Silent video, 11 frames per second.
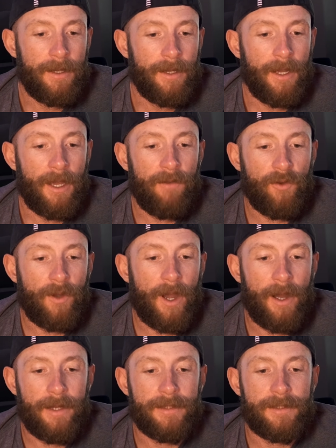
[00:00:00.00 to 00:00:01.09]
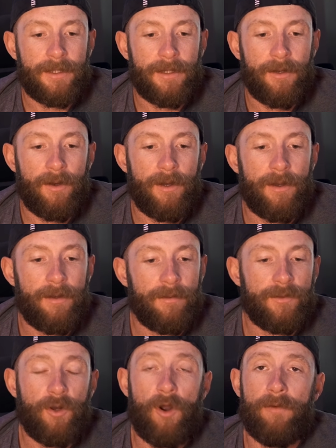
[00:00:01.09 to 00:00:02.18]
If you guys, you
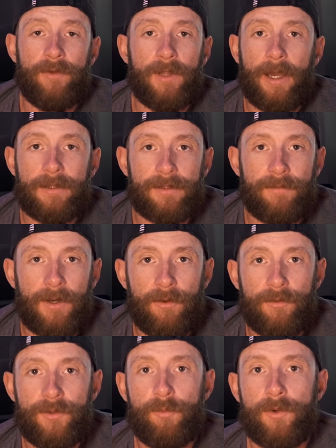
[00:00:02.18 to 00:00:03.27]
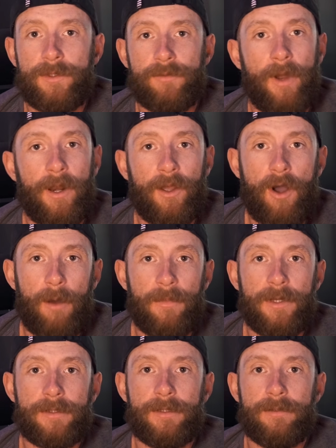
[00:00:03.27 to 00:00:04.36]
know, if you like this video, you would write a
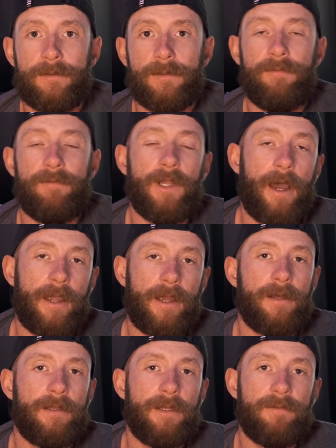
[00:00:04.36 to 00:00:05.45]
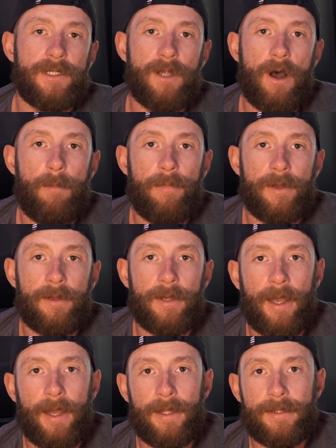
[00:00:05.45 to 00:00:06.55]
comment, leave a like, leave a sub,
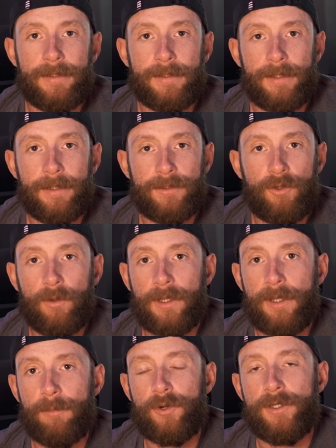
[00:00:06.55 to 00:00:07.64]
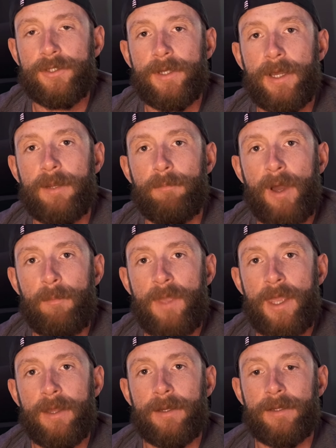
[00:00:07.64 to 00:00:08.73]
and totally appreciated by
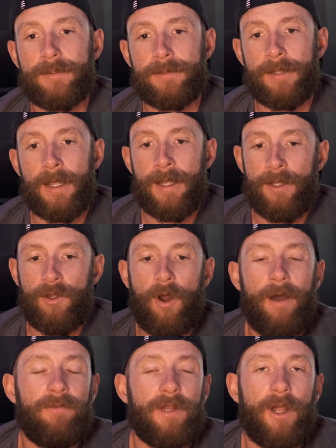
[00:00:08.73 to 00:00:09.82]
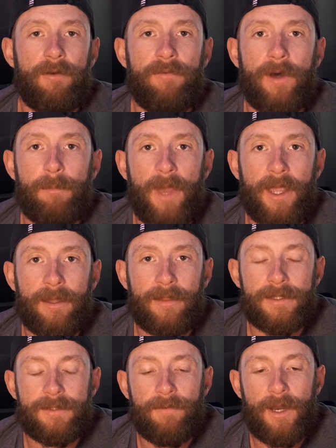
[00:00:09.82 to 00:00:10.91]
me. And, you know, I have a lot of fun making
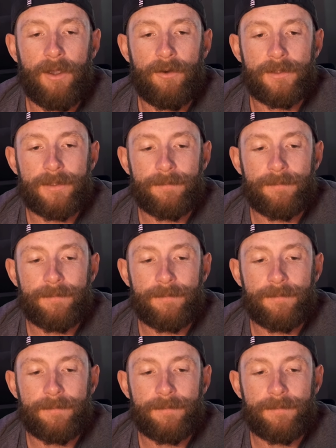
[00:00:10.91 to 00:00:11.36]
these videos.